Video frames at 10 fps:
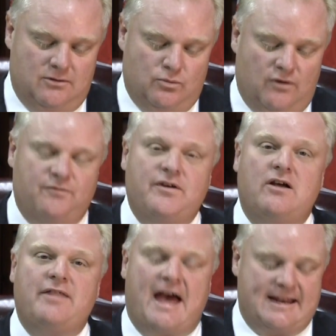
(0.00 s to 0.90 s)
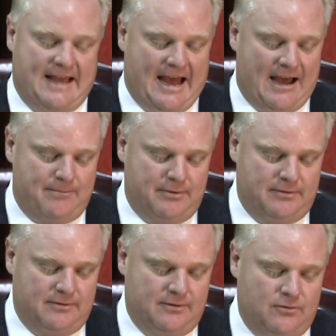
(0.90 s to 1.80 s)
We'll fill that gap
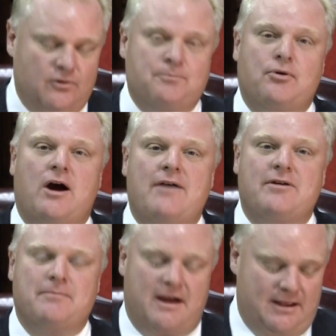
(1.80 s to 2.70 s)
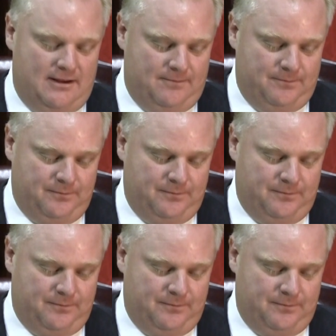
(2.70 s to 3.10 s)
with private money.